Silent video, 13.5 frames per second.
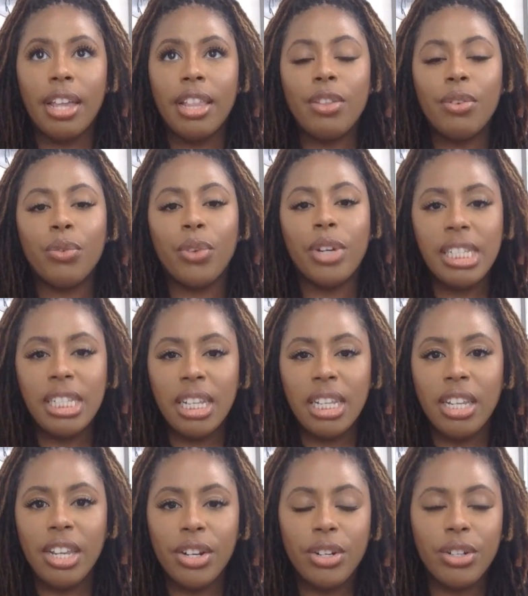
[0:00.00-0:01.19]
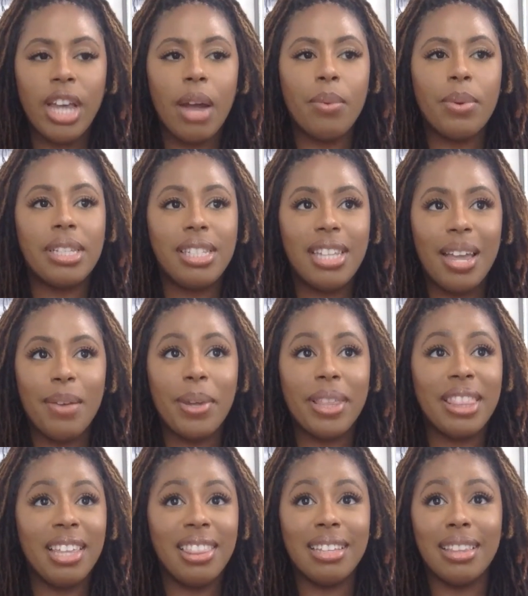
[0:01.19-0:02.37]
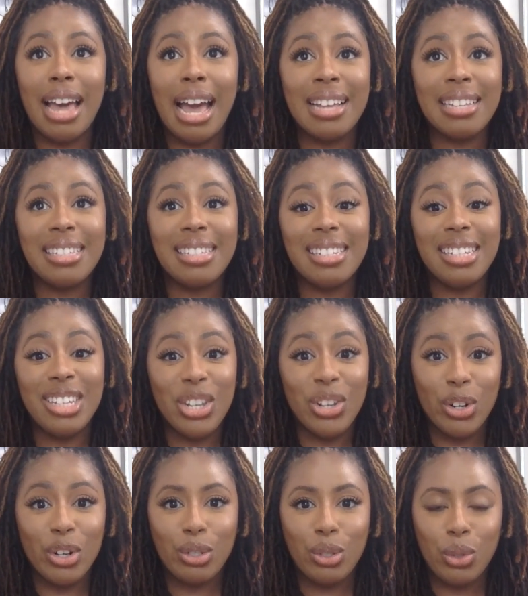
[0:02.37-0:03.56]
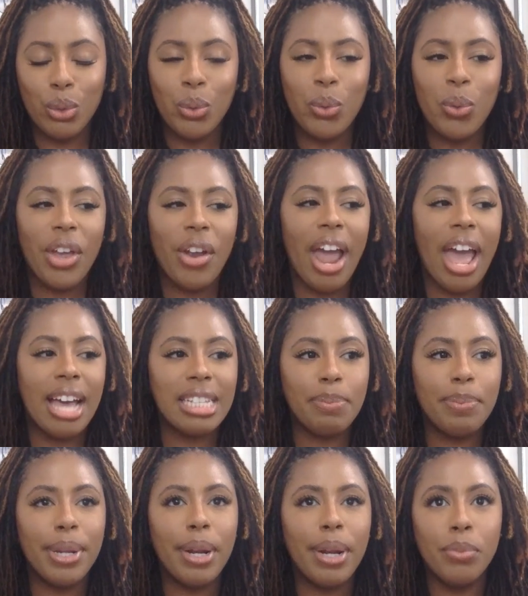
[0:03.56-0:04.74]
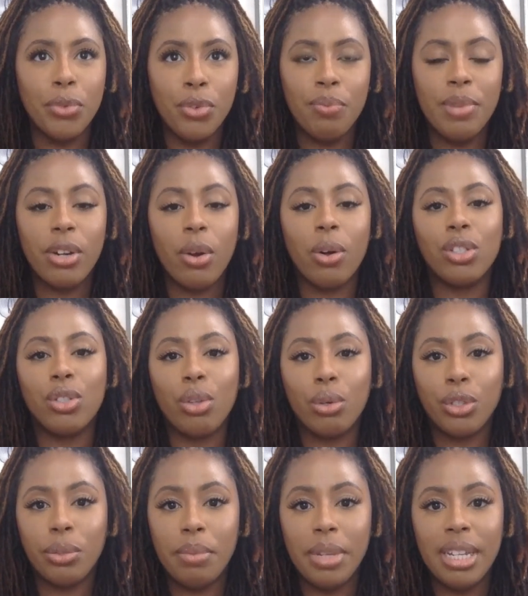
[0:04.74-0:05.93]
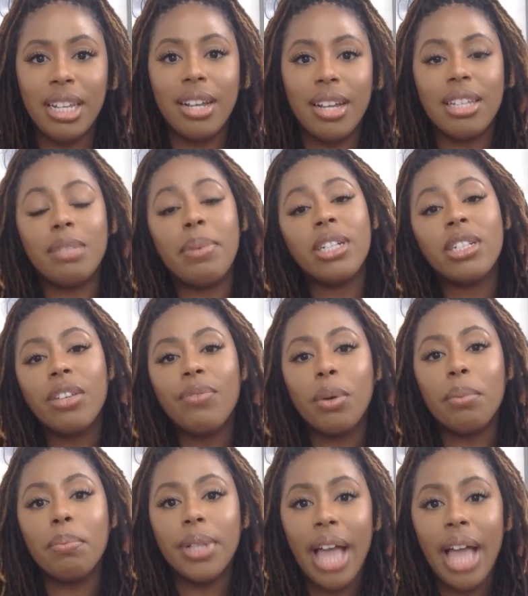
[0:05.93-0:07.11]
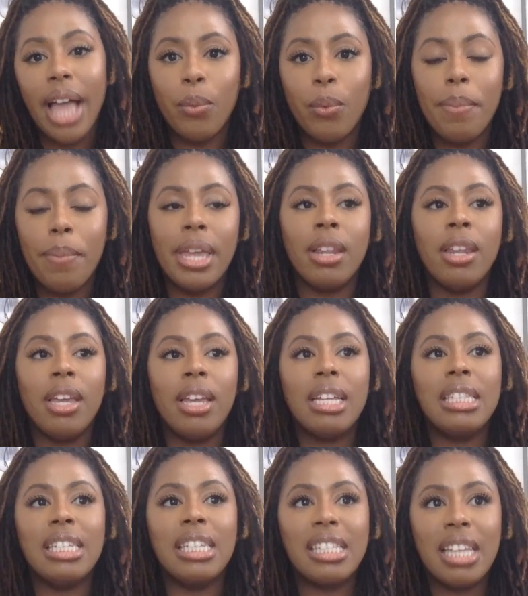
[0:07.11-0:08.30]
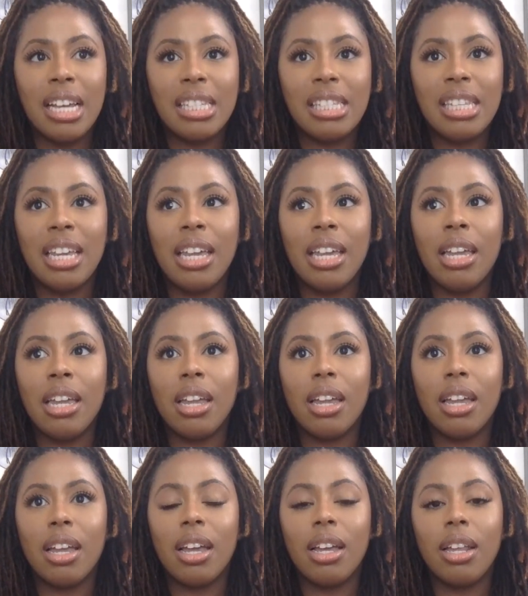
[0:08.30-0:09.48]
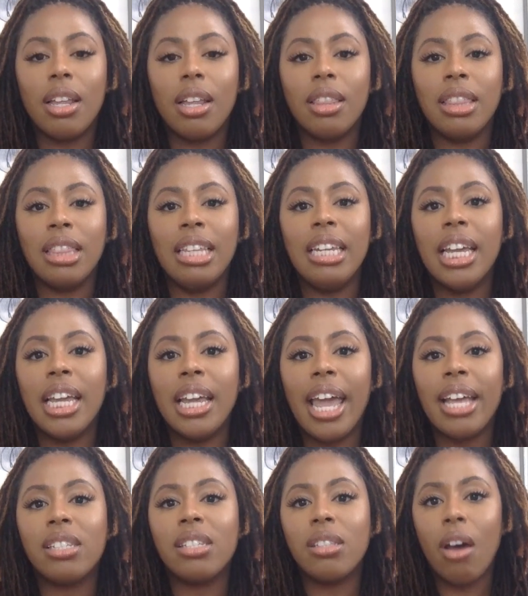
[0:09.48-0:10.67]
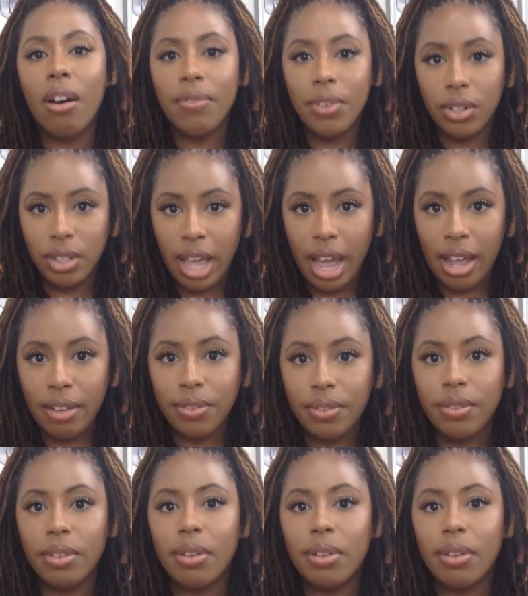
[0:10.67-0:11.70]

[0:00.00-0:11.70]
In the recent years, I would say within the last year or two, there has been a movement on social media, especially for Black women, discussing leading a softer life,